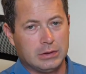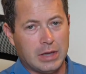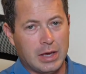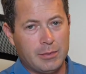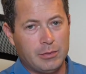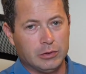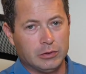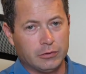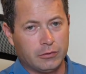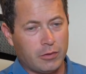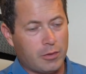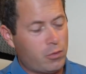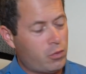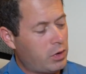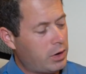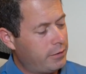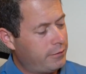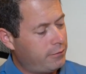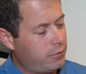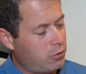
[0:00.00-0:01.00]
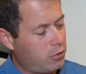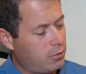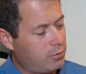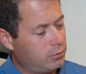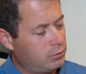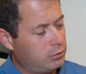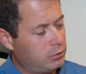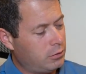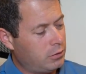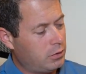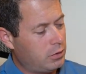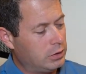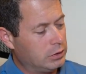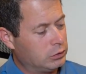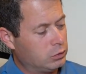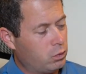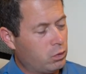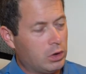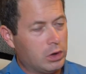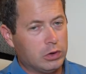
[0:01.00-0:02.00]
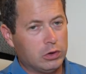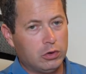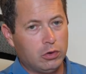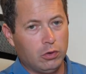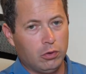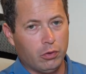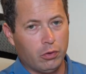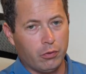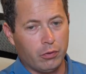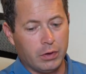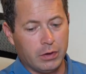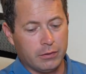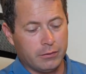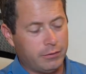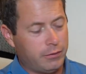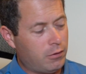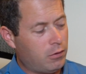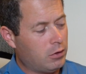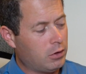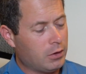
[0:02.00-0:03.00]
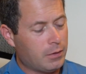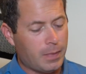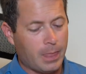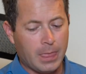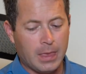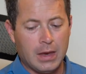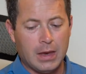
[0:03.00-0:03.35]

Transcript: labels from waveform as 1, 2, 3, and 4.